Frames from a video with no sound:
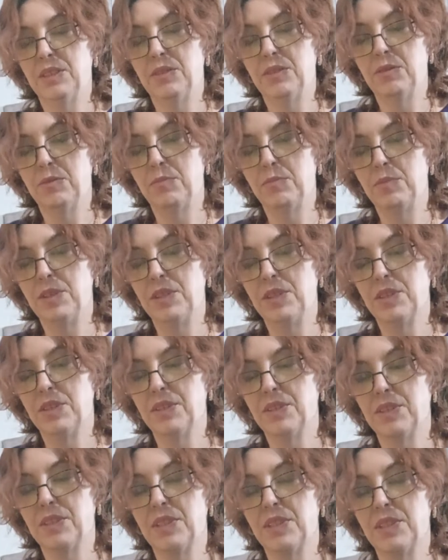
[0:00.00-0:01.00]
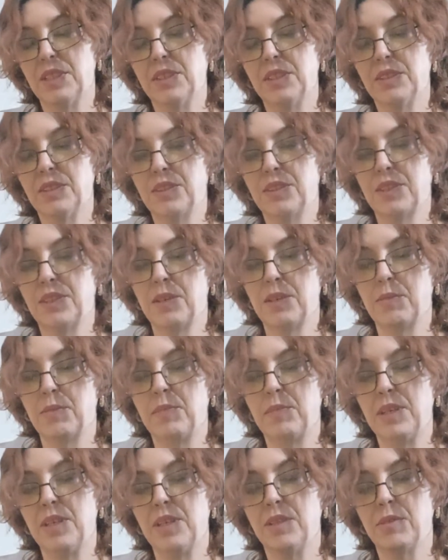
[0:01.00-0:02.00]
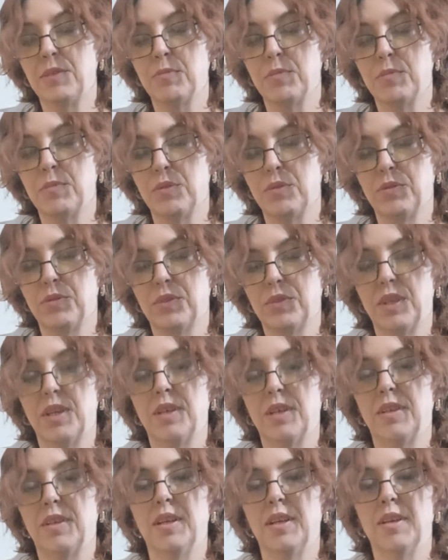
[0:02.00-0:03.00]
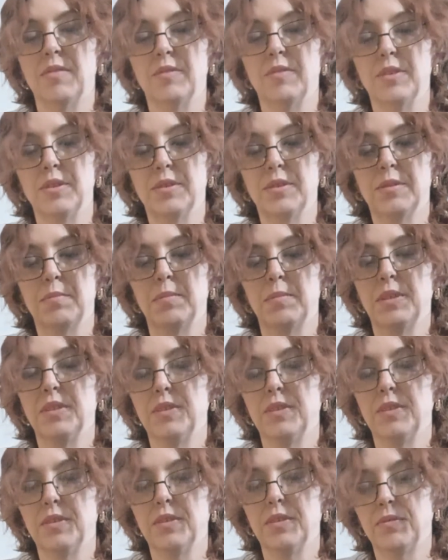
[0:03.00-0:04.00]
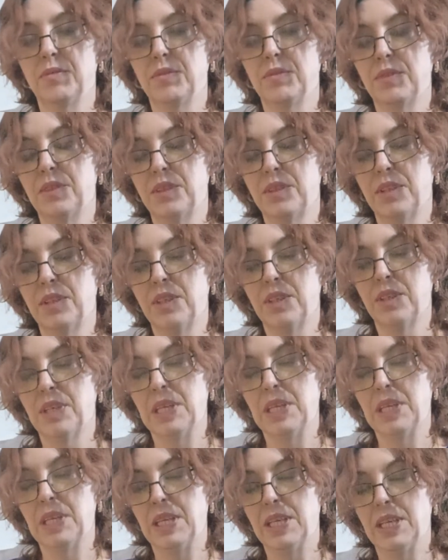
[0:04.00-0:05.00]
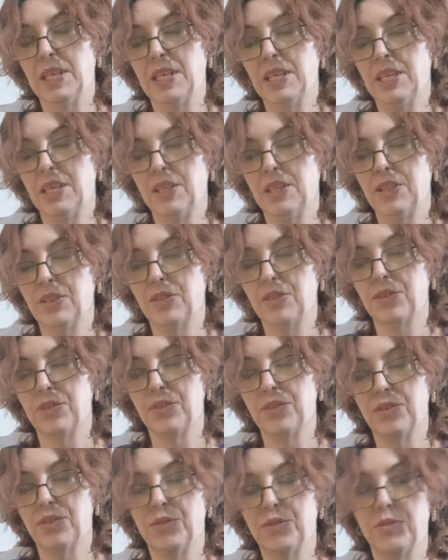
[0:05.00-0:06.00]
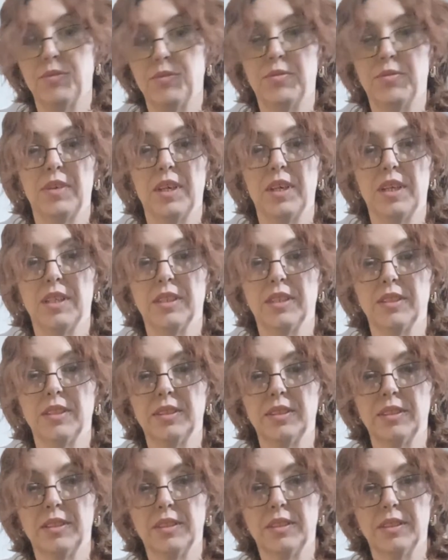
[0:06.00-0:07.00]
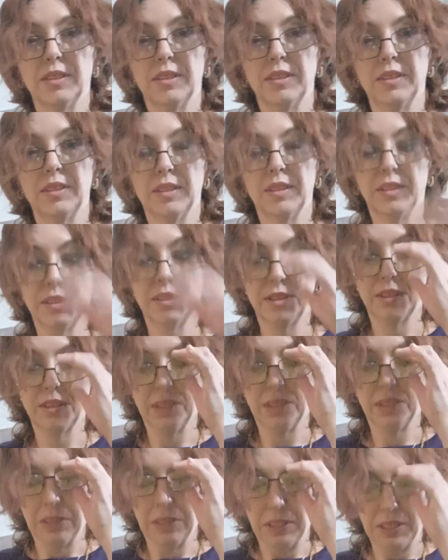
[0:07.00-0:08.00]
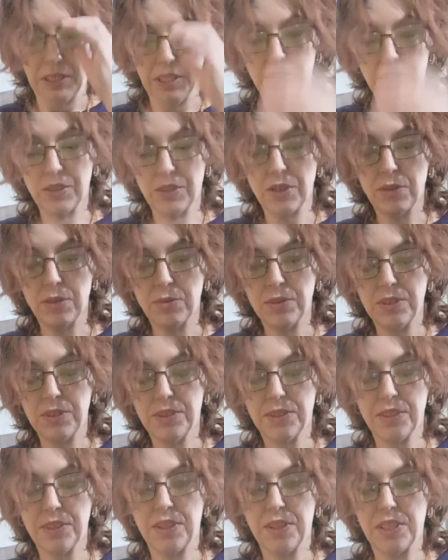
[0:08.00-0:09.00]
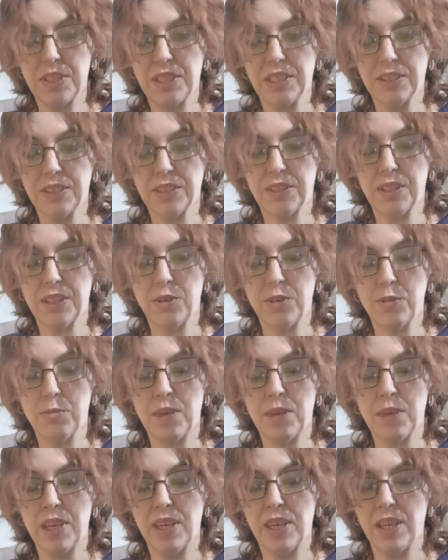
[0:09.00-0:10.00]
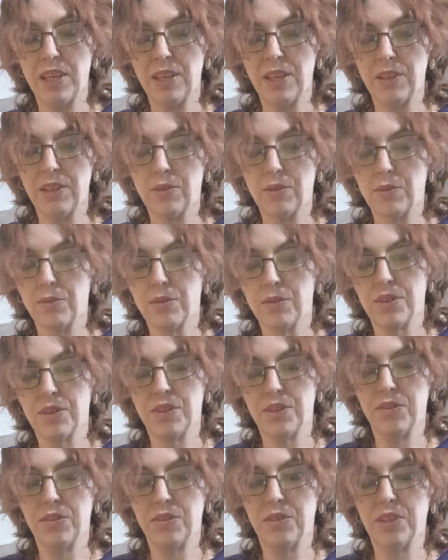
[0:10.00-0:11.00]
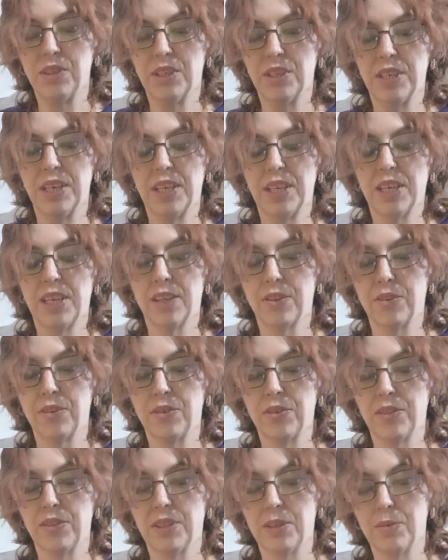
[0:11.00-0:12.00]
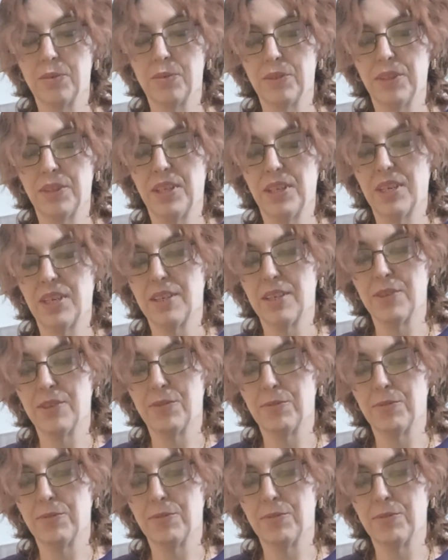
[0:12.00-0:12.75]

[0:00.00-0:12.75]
Because things that mean the most are never expensive. And this is true facts. It's always the things that you made or you done together that really count.